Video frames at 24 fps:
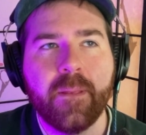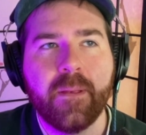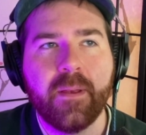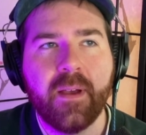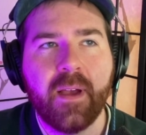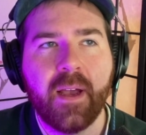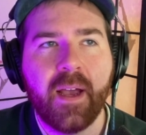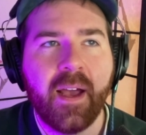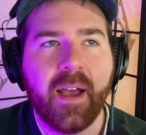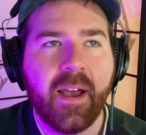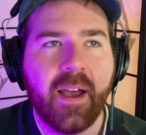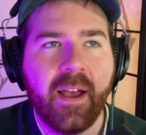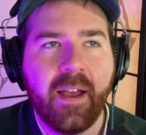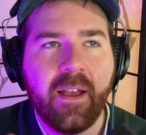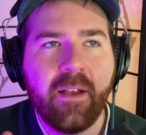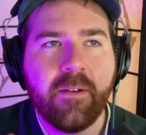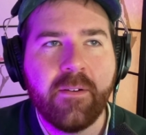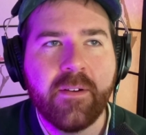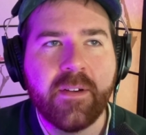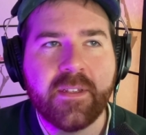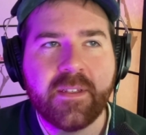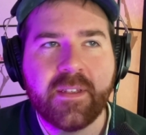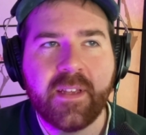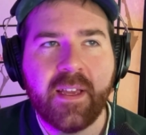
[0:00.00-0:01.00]
I
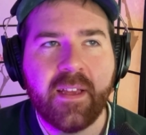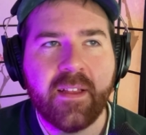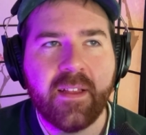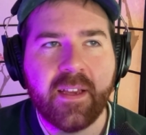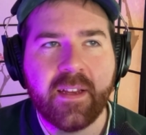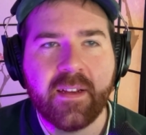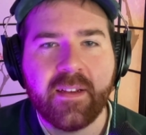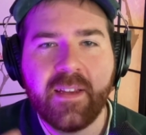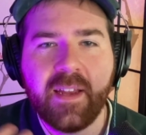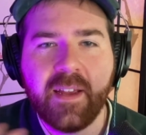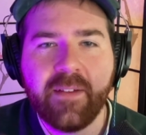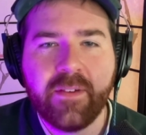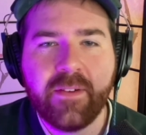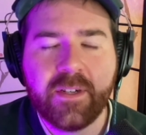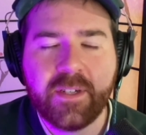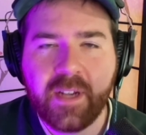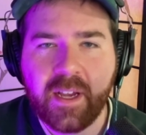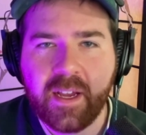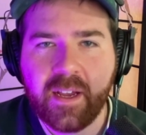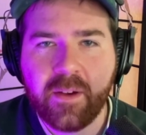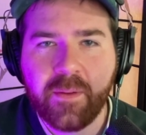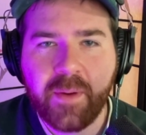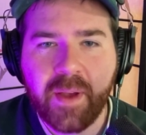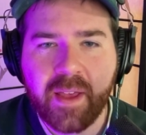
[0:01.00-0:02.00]
always say like never
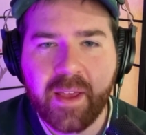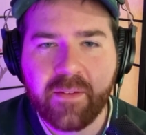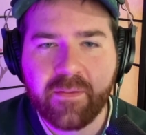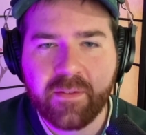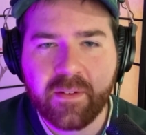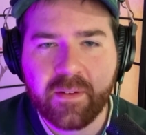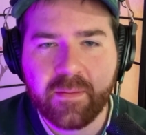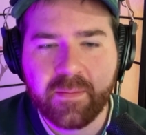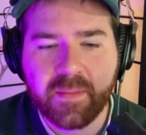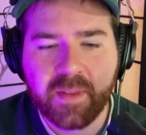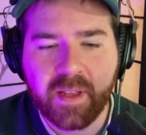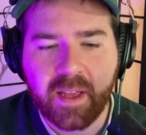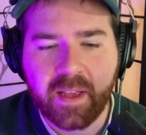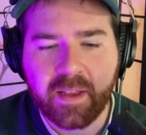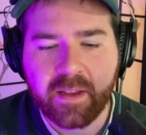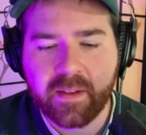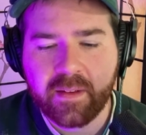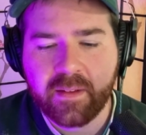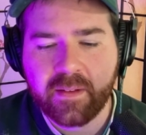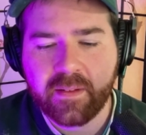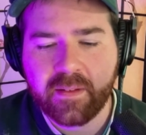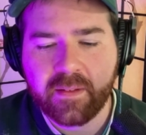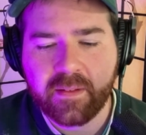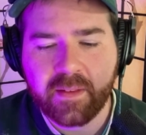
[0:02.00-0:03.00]
shy away from like
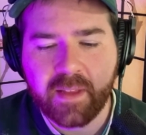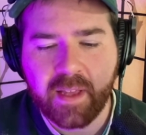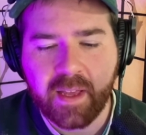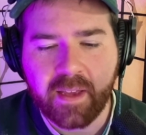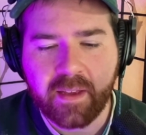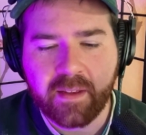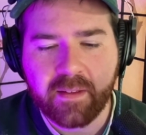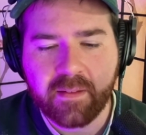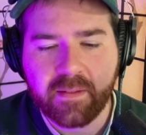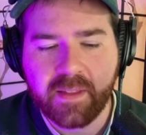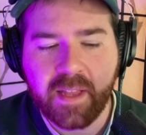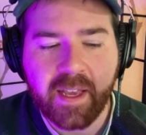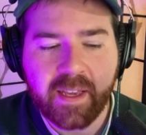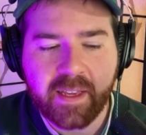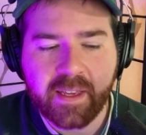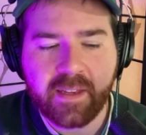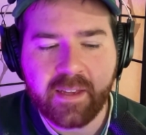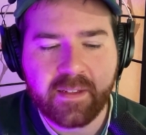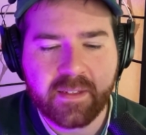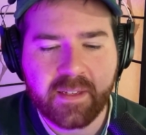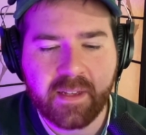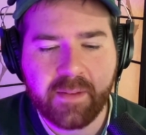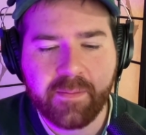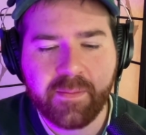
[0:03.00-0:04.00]

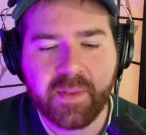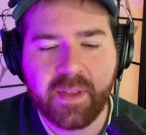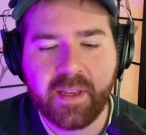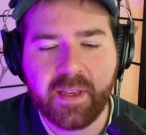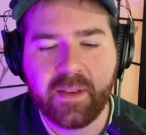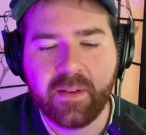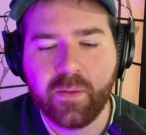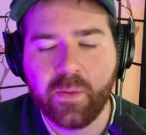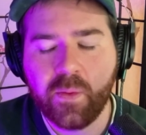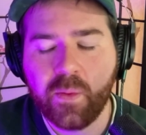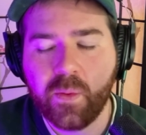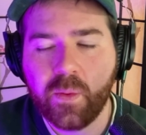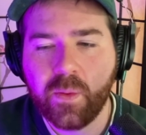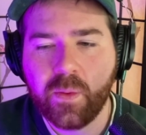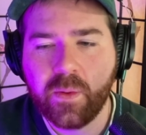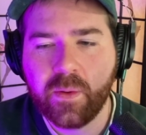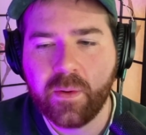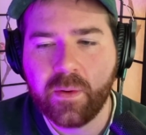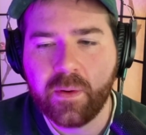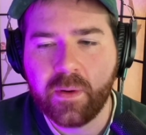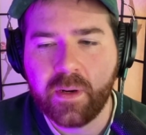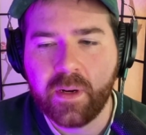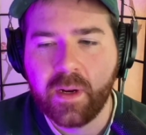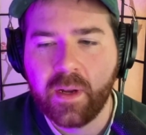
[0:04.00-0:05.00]
liking something,
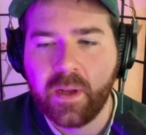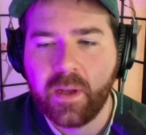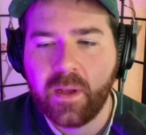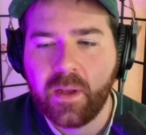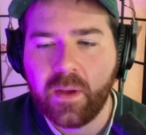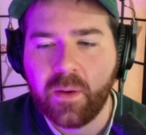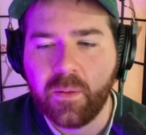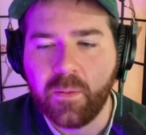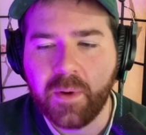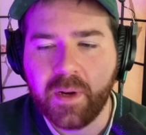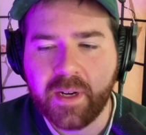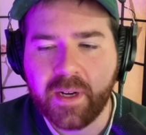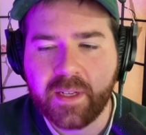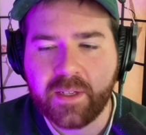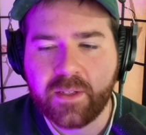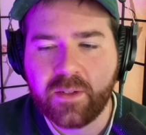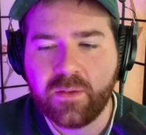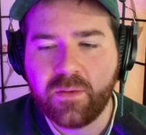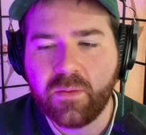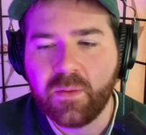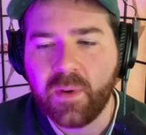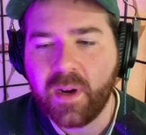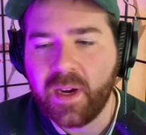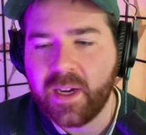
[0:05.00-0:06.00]
or wanting
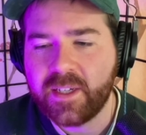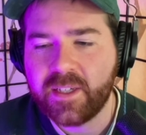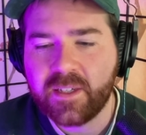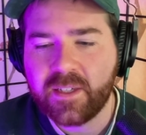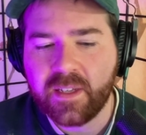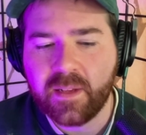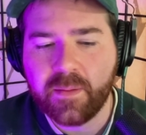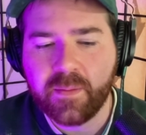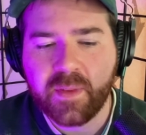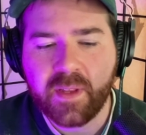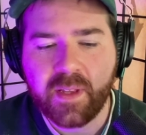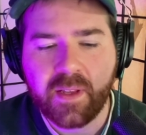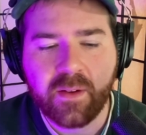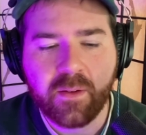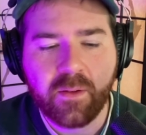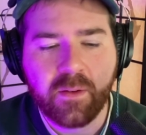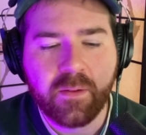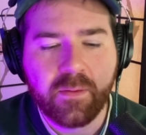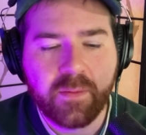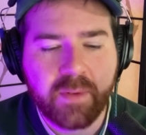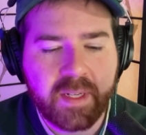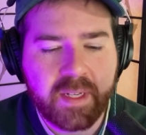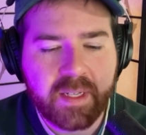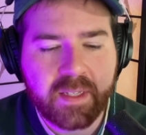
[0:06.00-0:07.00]
to watch something or
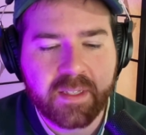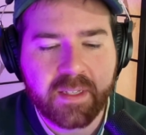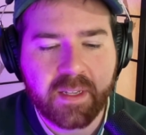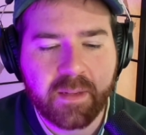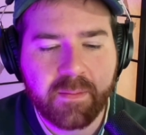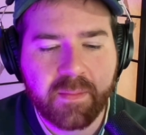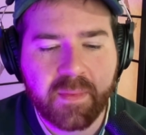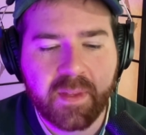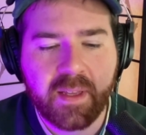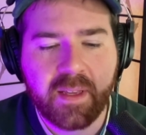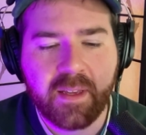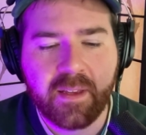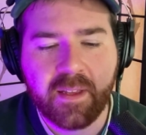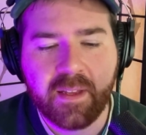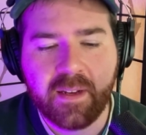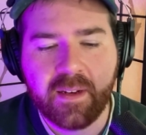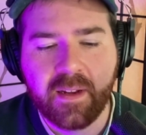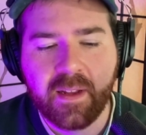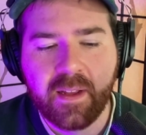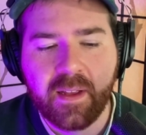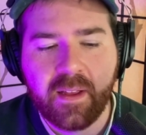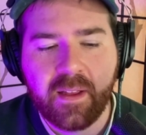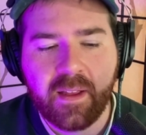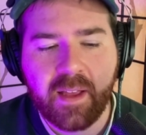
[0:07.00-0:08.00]
read something,
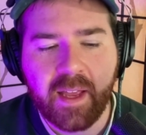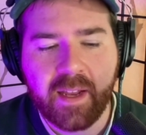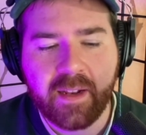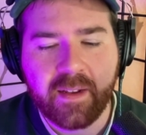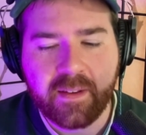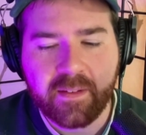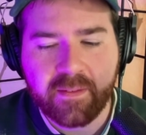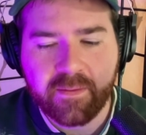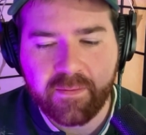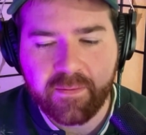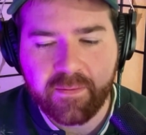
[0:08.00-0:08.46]
and